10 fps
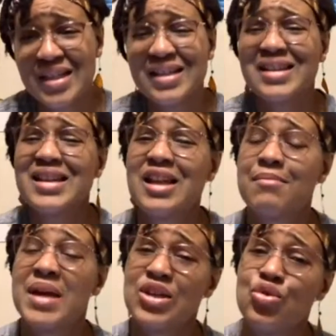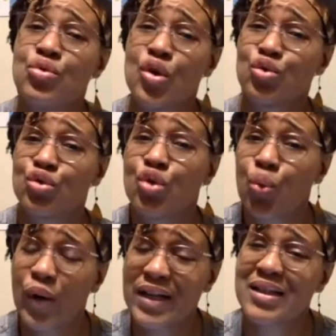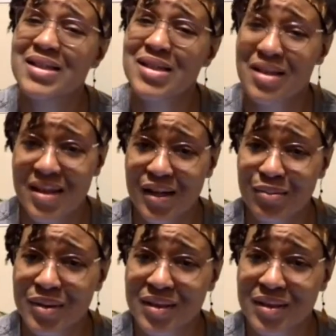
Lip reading: And then they make you go directly to them.